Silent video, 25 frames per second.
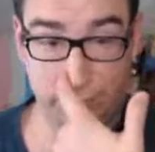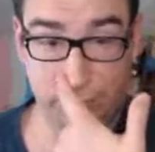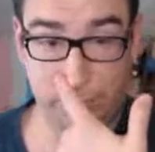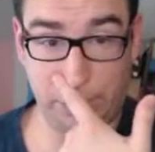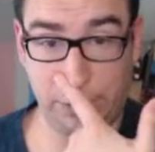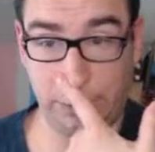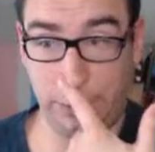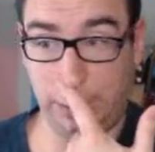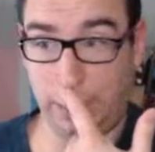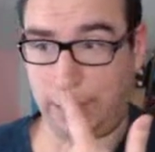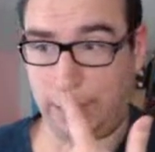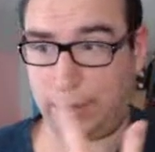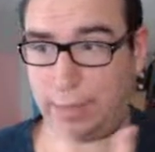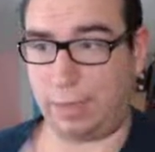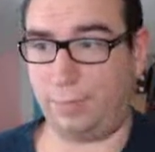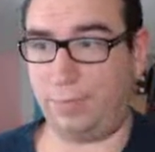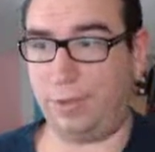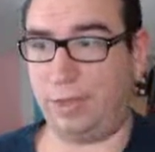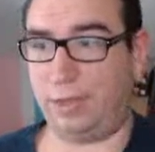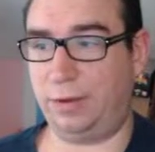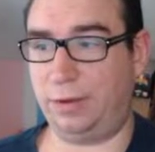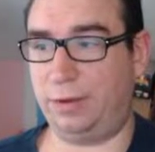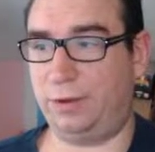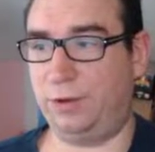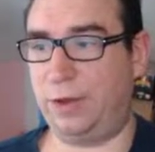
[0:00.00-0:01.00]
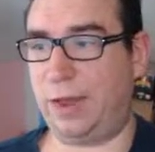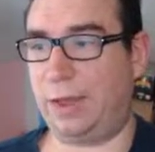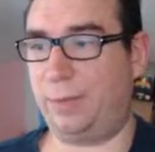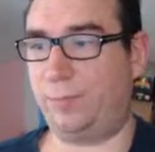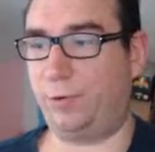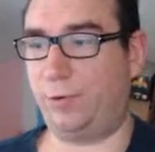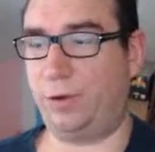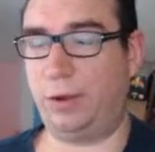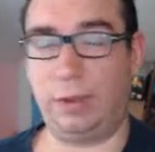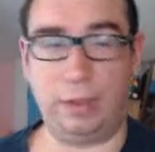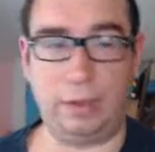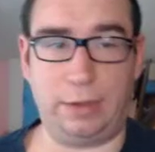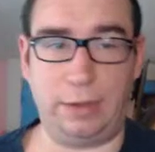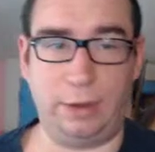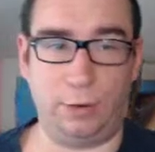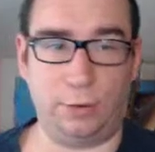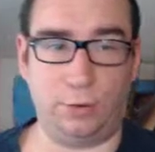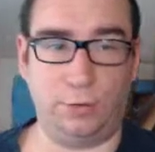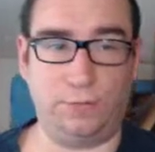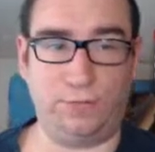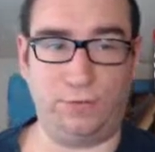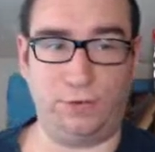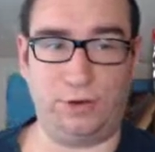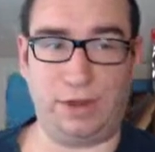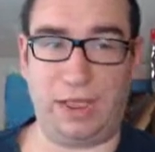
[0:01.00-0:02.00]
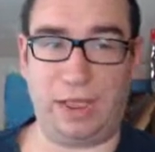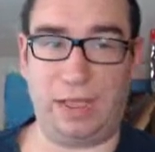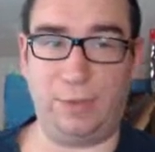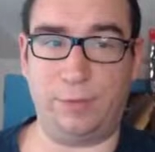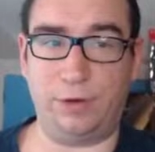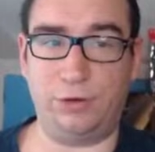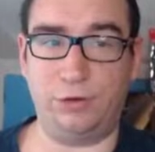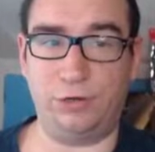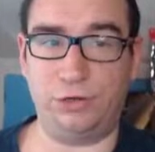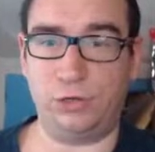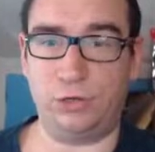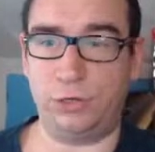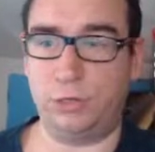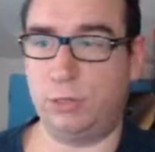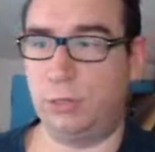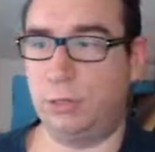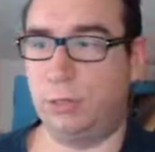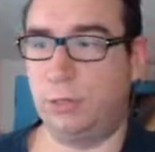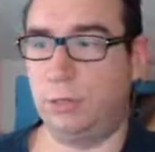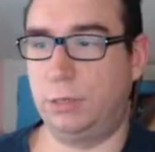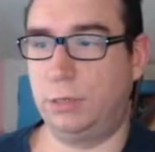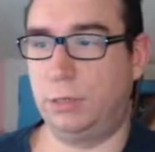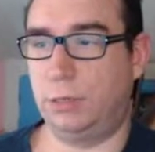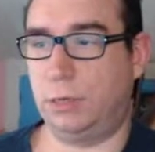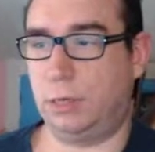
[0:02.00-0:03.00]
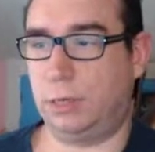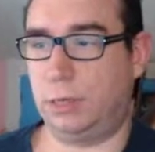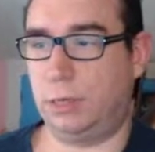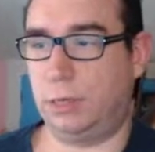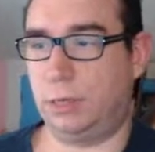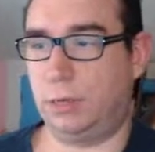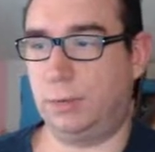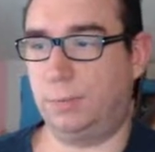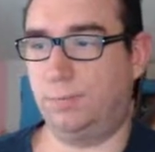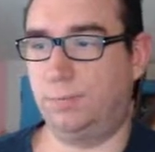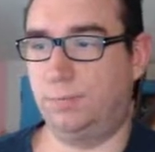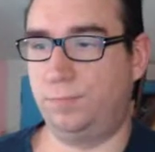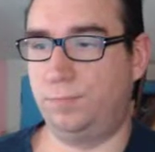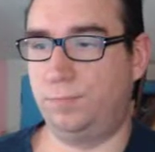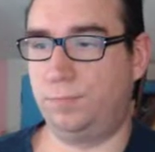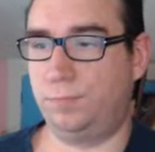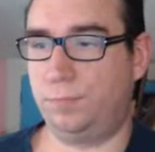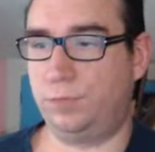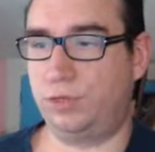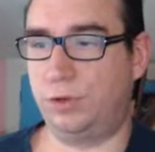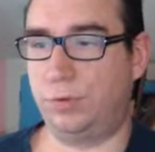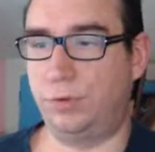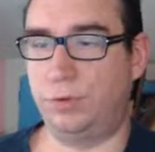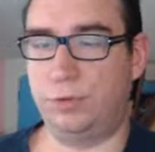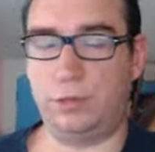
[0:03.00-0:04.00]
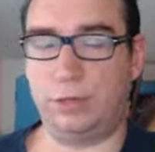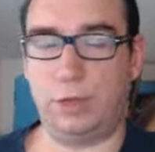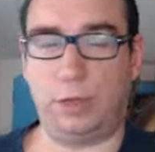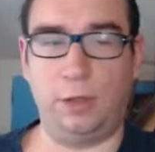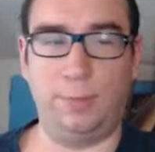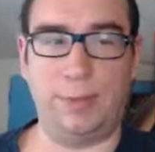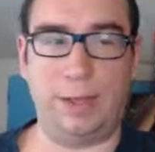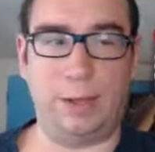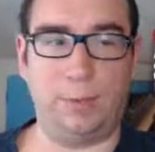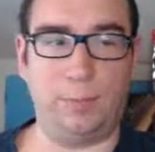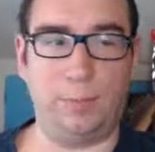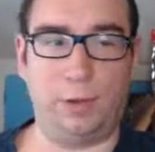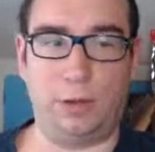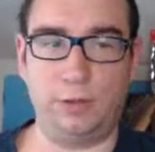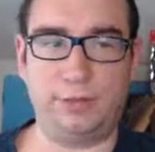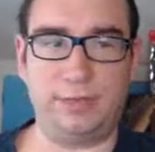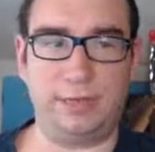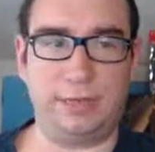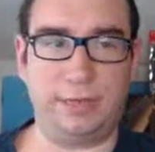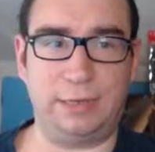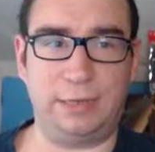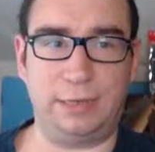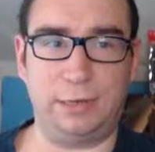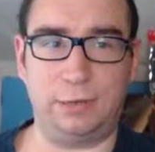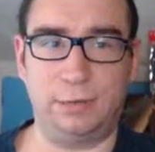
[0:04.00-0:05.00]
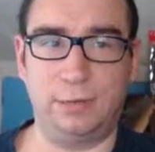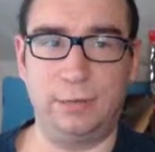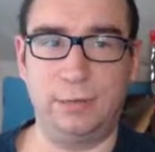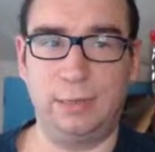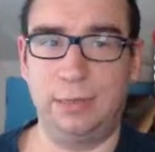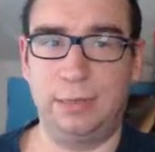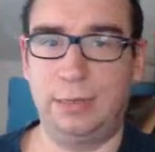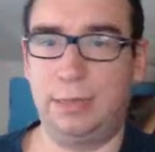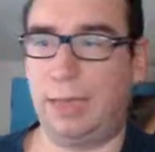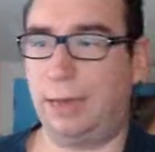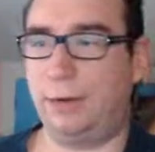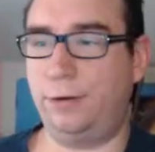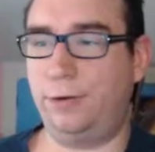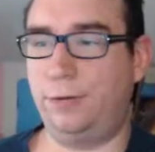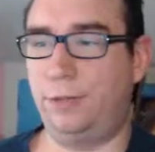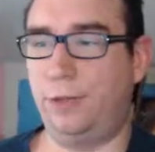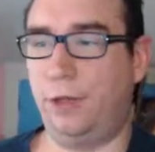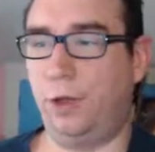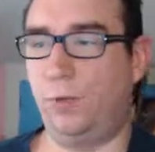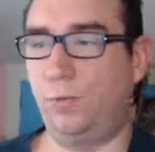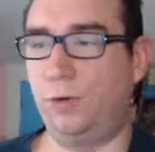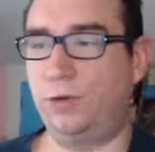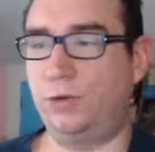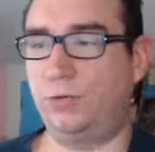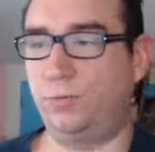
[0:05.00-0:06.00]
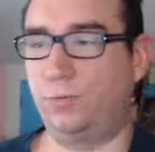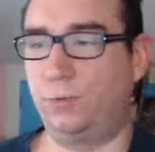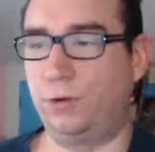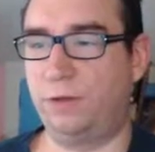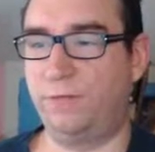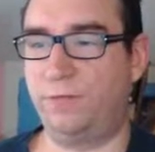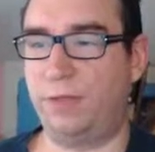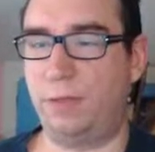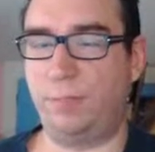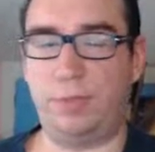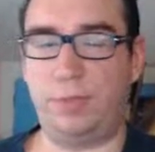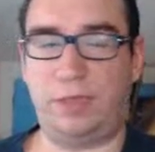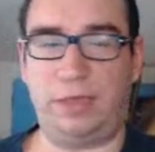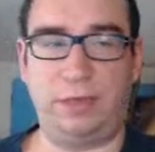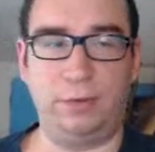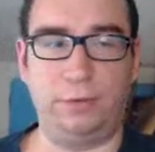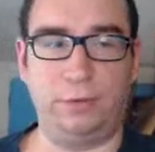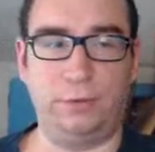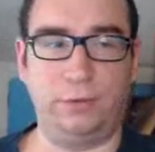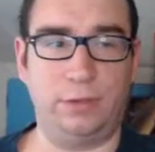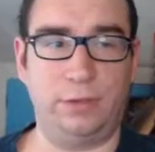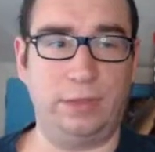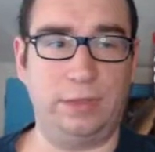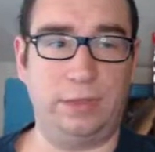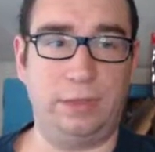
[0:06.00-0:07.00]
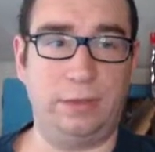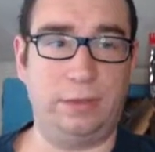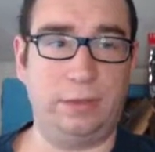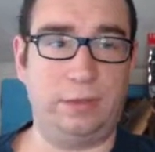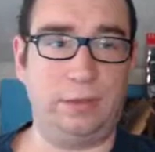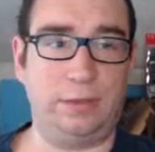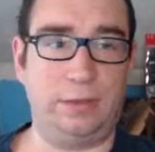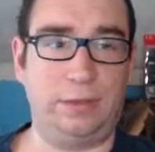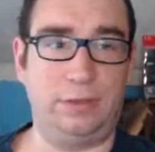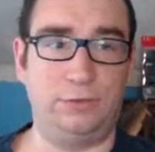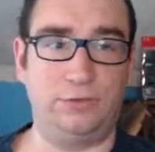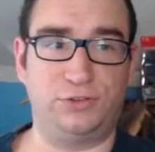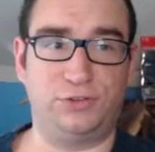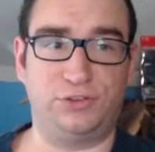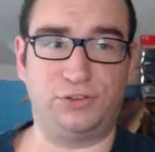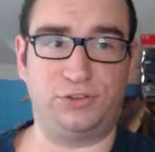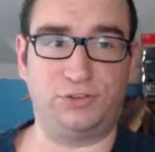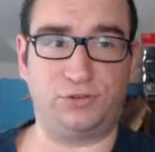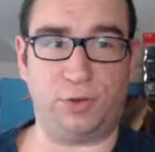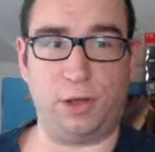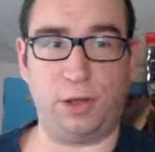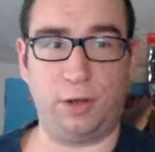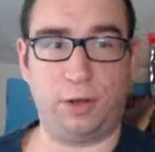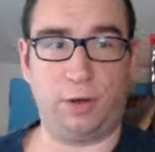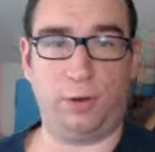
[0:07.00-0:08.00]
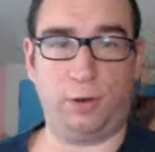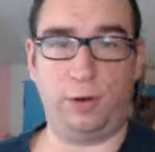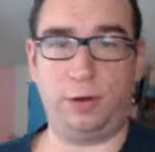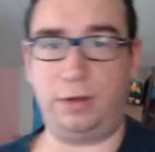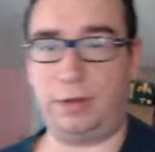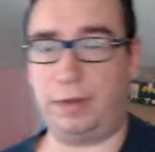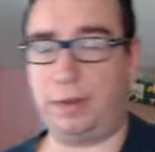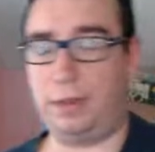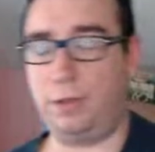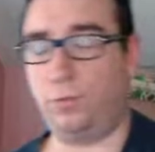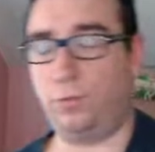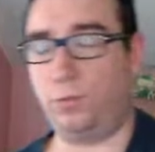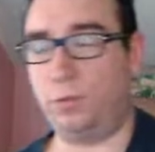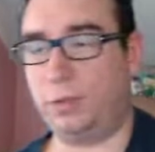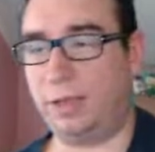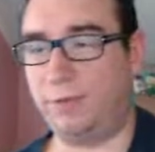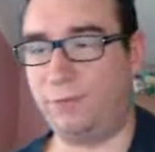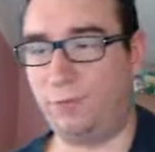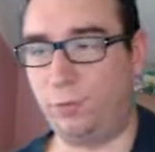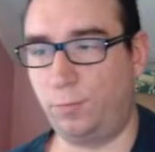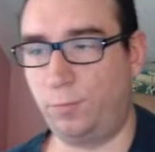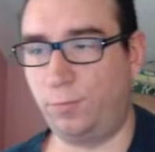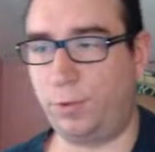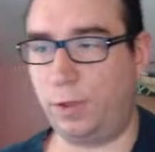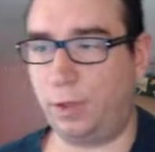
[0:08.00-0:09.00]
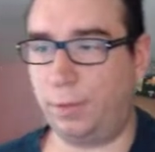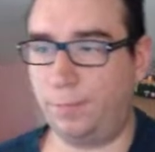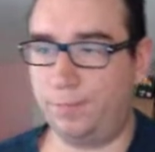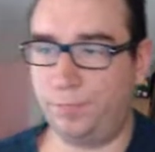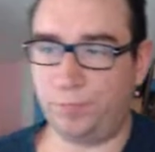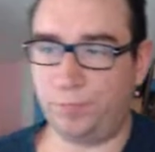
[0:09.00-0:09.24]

Yeah, I mean, you're not bringing Carol for damage. So it's all about multi-heal. I don't know which one of them heals stronger at an equal level, but